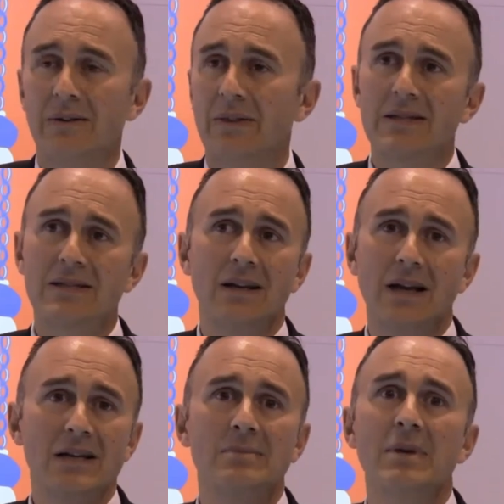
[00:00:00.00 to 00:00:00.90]
And that's the
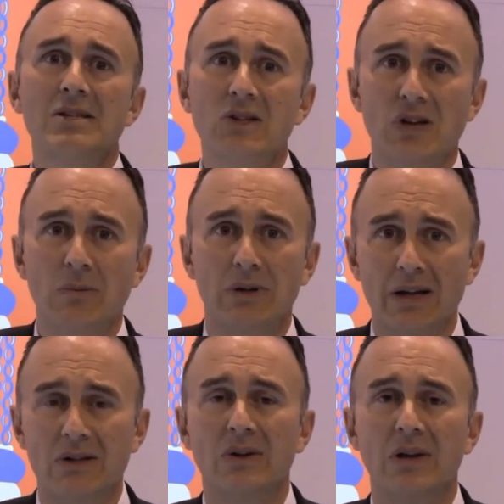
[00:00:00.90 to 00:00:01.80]
last message I would
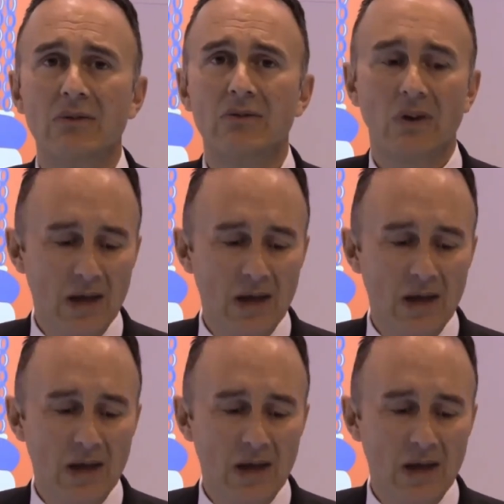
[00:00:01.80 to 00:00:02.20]
like to give.